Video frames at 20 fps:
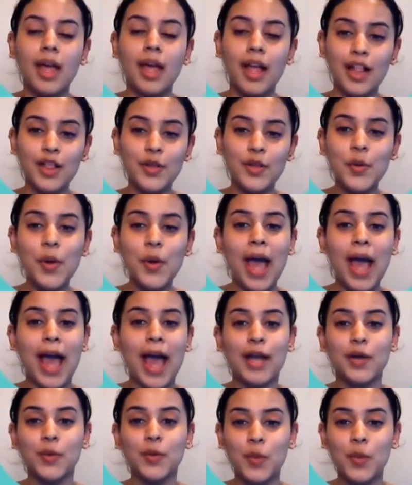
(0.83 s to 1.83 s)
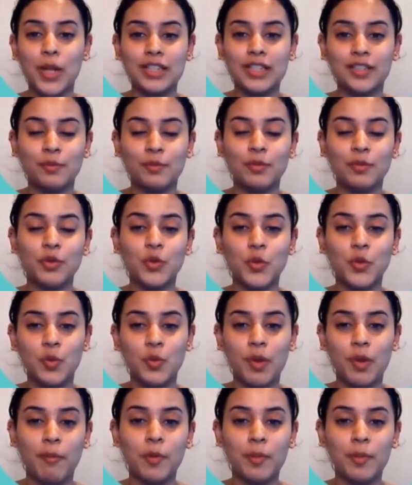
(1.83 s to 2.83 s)
Hello and welcome to
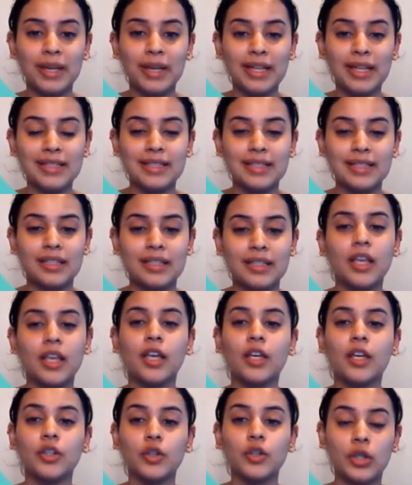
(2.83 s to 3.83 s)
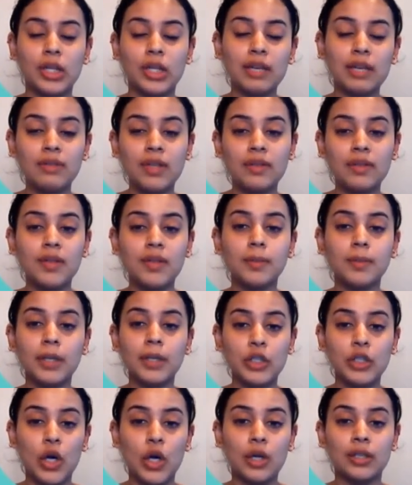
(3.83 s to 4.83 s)
Webomates. Today we will
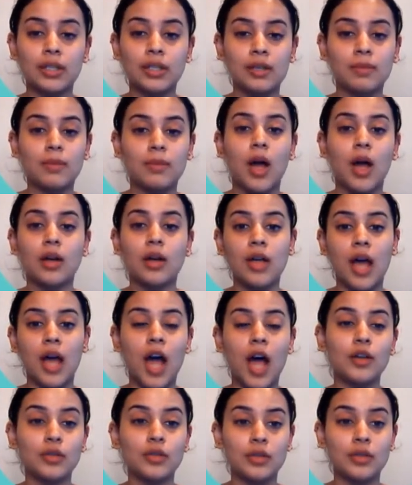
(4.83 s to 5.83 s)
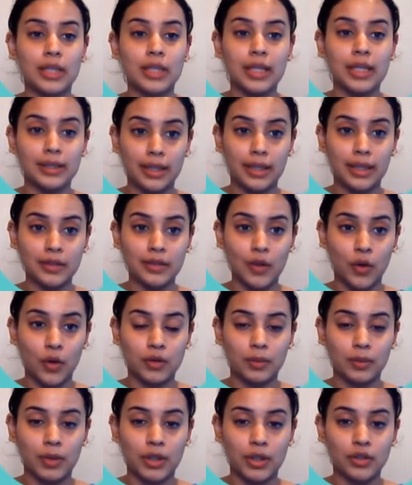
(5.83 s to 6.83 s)
be talking about how to scale test
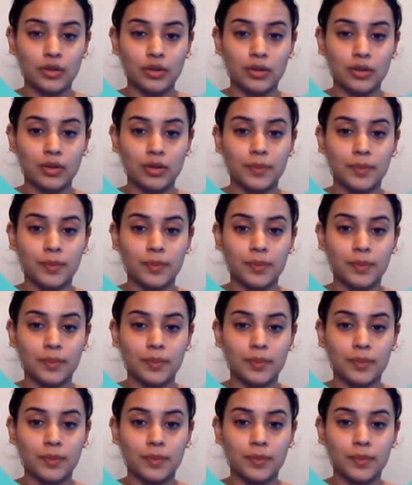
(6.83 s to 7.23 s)
automation.